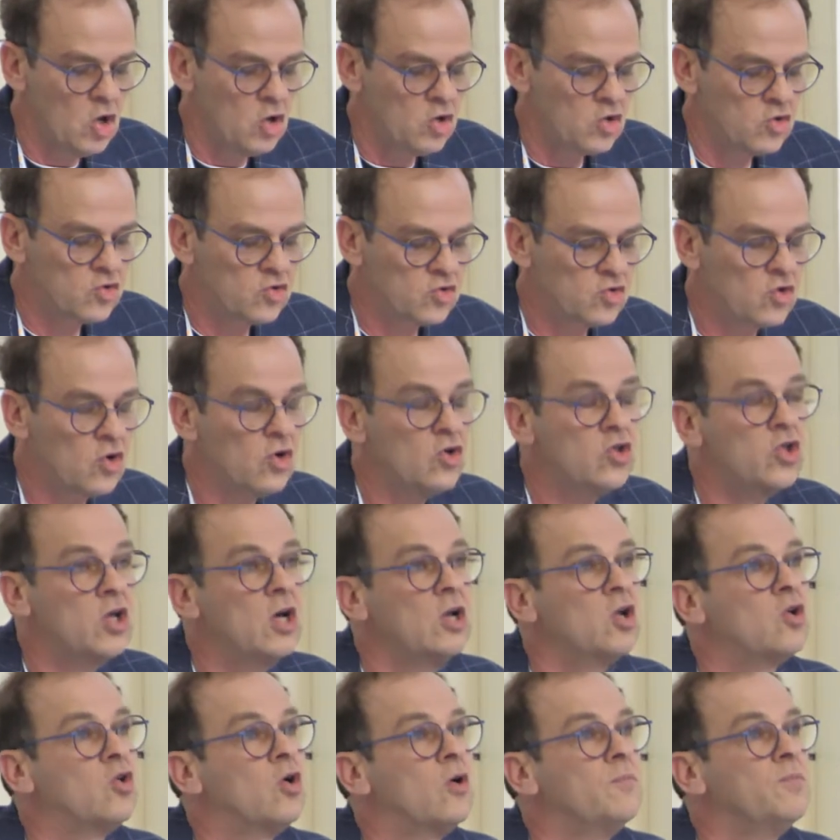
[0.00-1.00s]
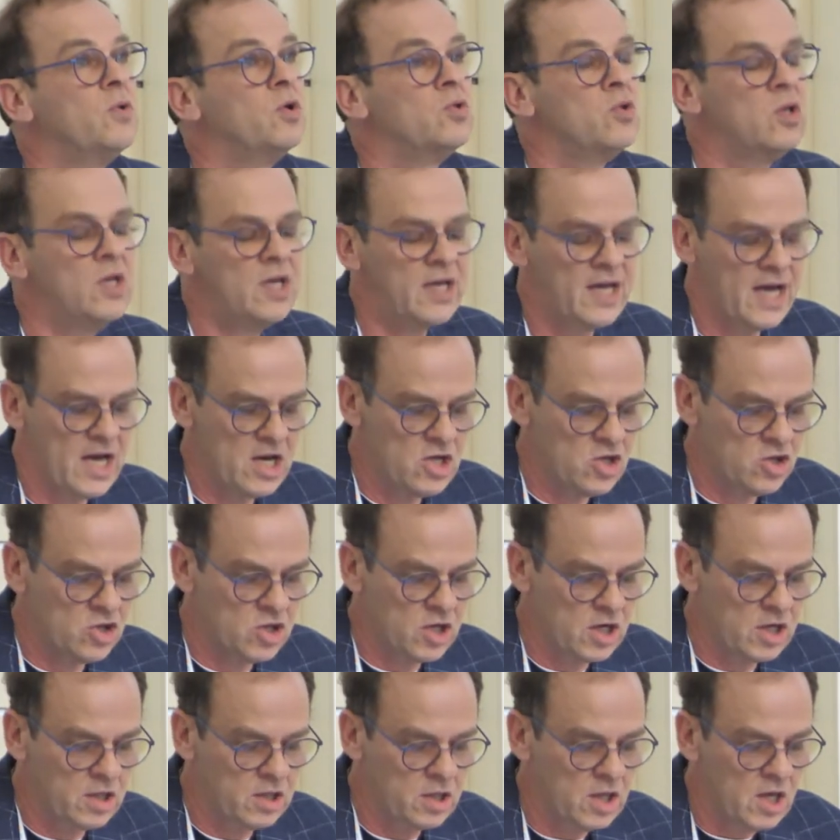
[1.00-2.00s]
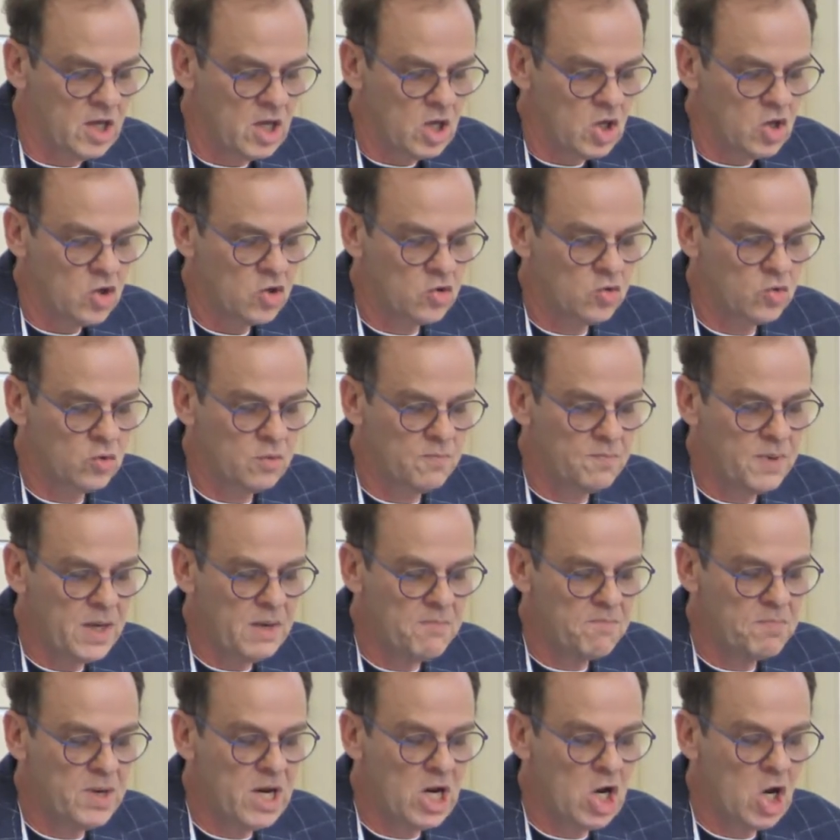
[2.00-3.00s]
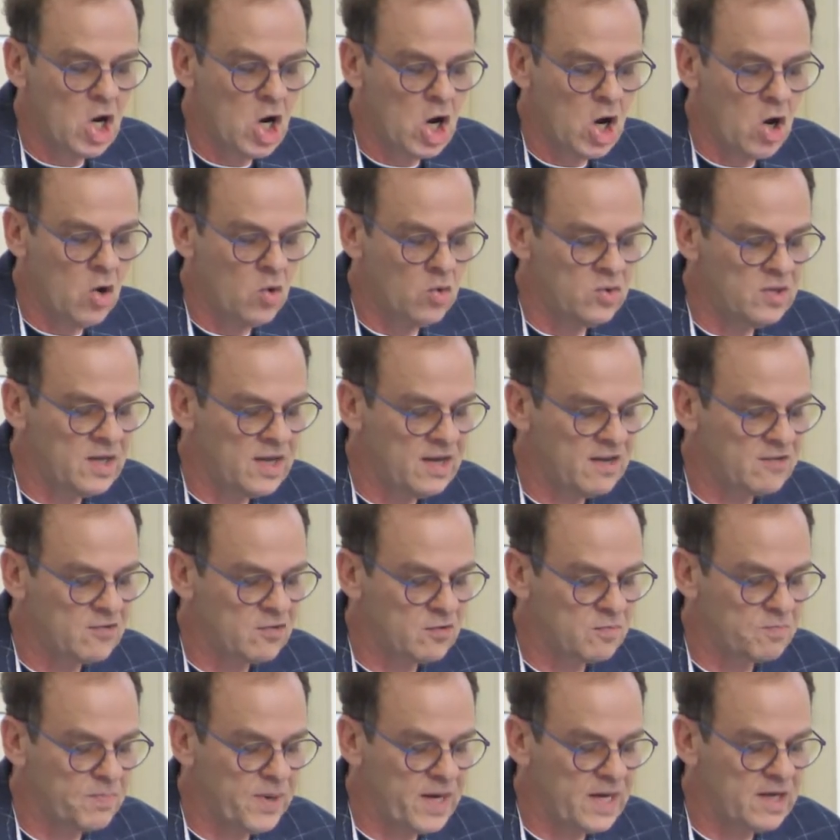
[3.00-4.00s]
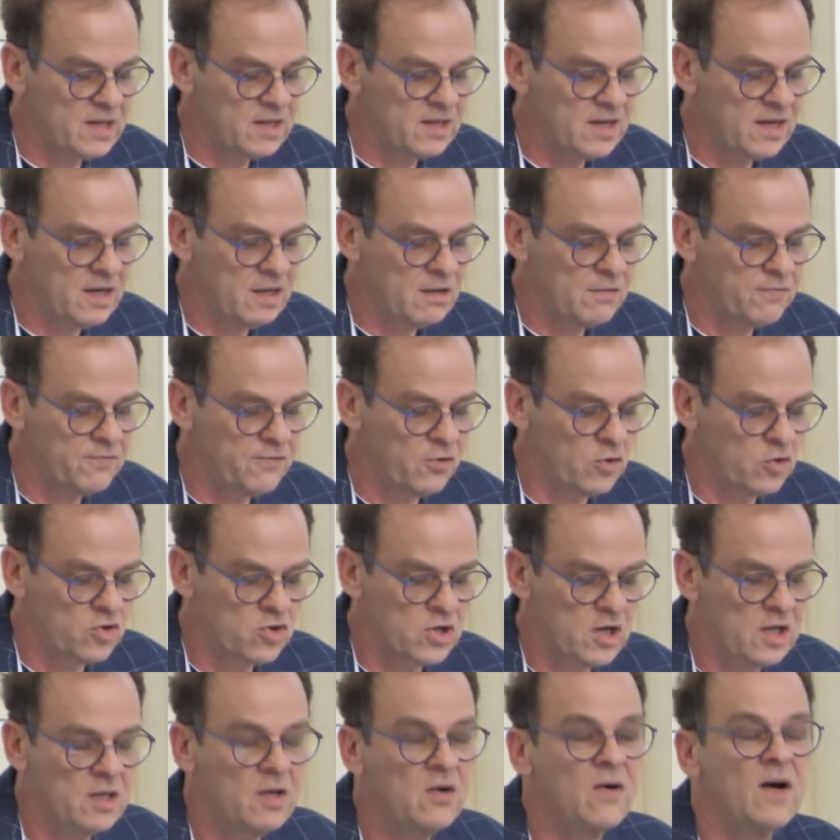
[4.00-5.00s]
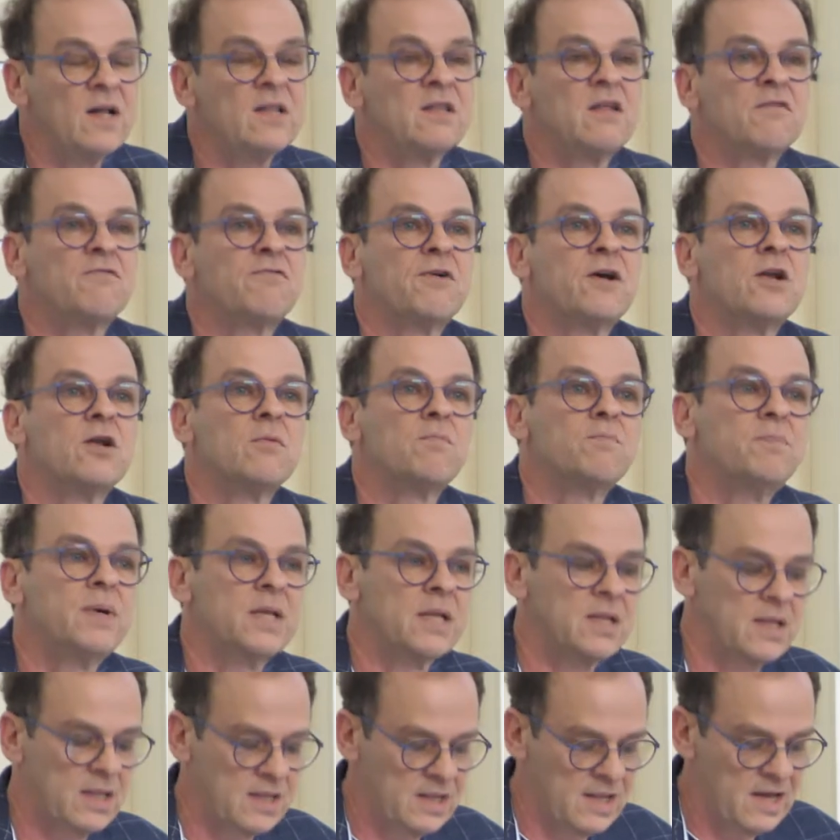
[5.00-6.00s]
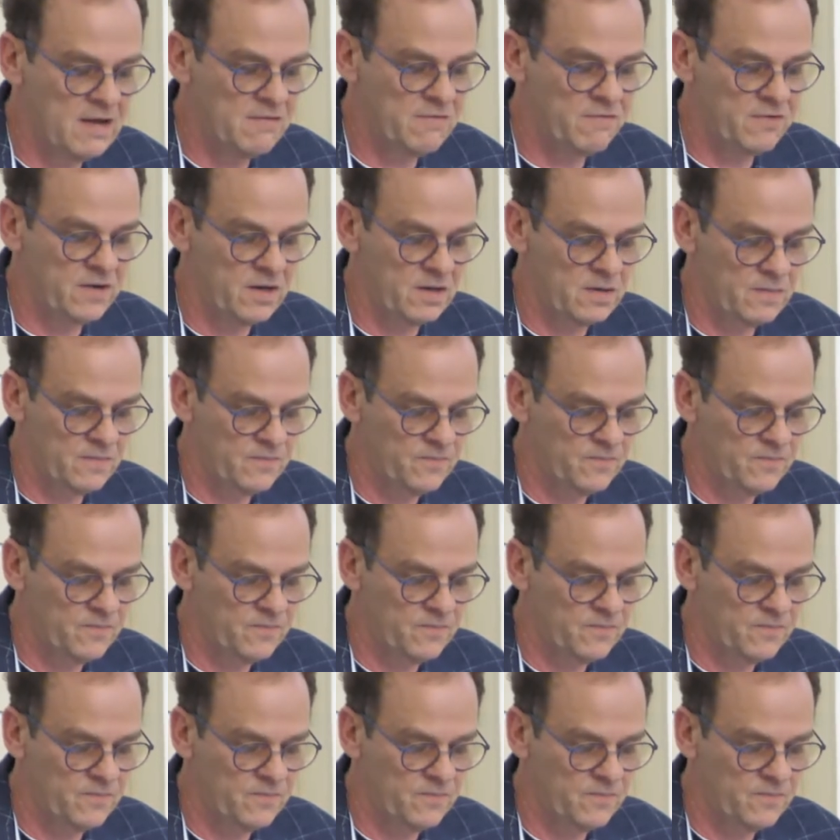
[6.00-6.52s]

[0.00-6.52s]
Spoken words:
social communication should be below the expected for general development level.